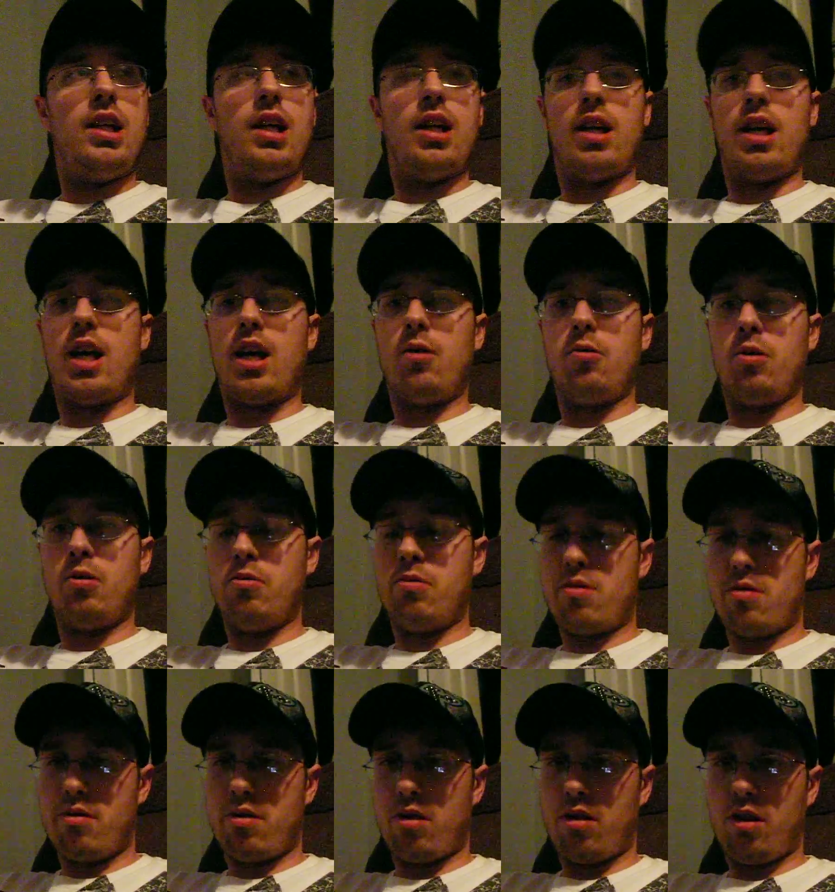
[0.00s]
and I when we
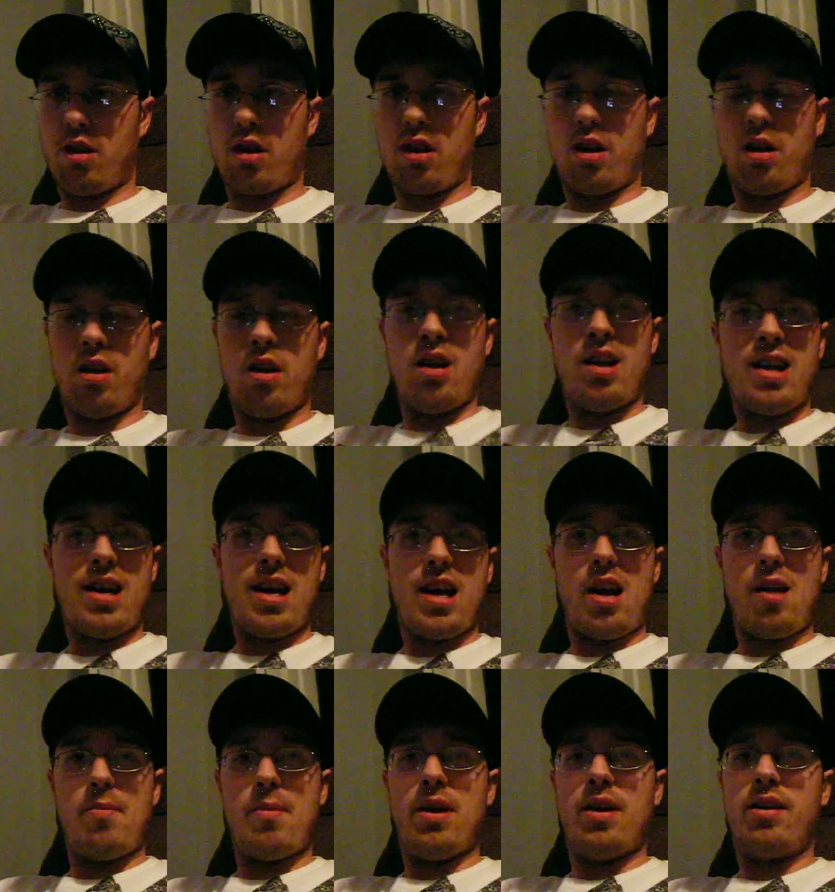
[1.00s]
was looking at a
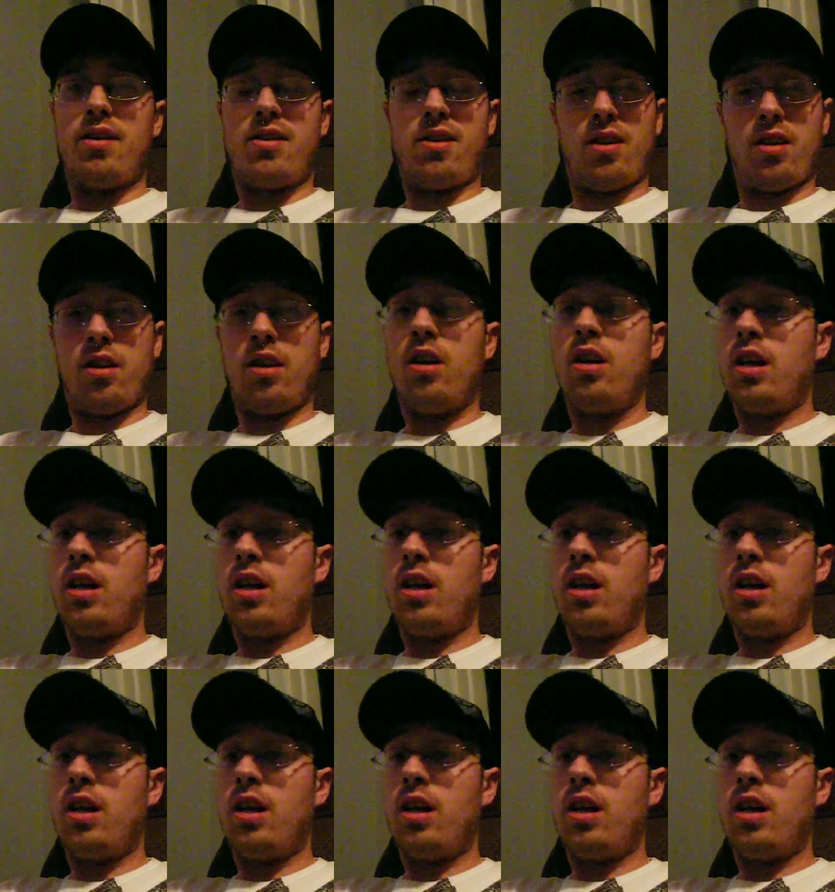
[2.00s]
Marathon.